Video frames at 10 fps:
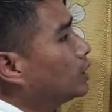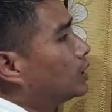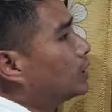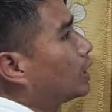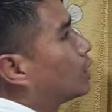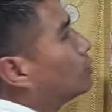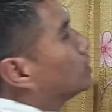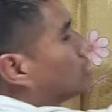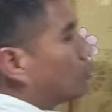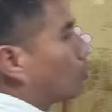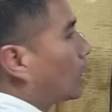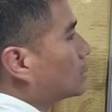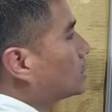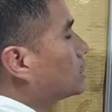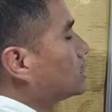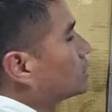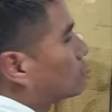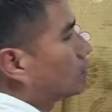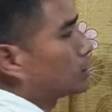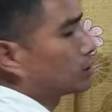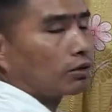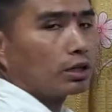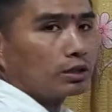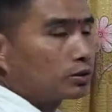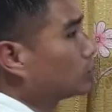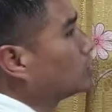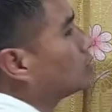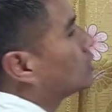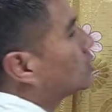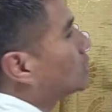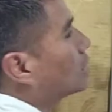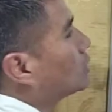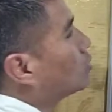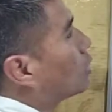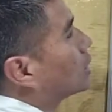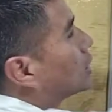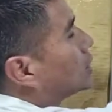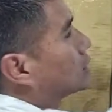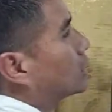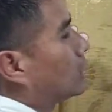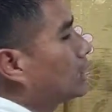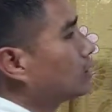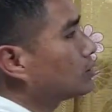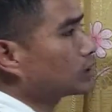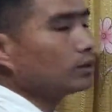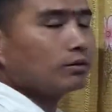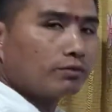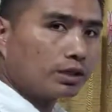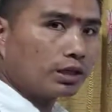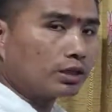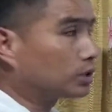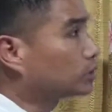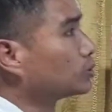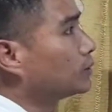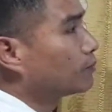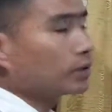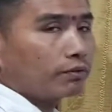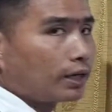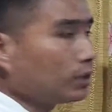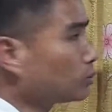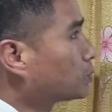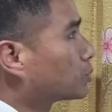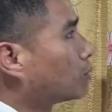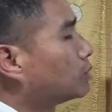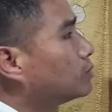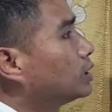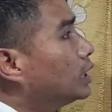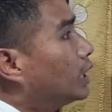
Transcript: Now water is from the soil. So regarding water and sunlight, okay, we understood. Fine, no problem.